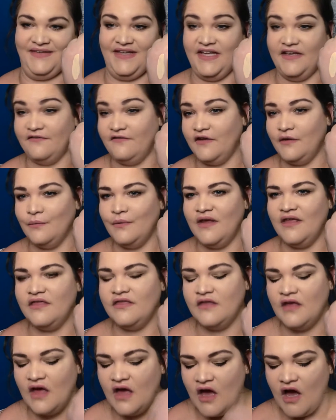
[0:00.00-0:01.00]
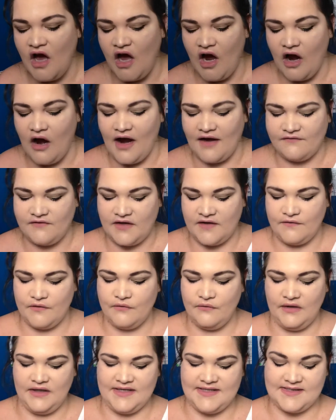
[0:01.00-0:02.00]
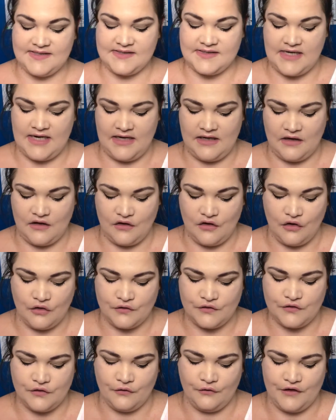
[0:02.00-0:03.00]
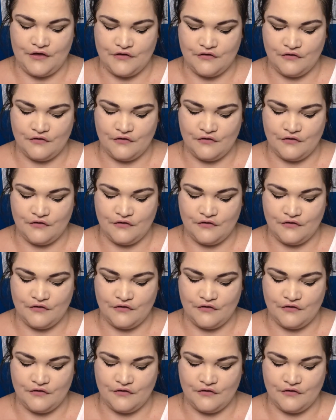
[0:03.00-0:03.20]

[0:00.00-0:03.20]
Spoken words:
iffy with. I've never really seen a contouring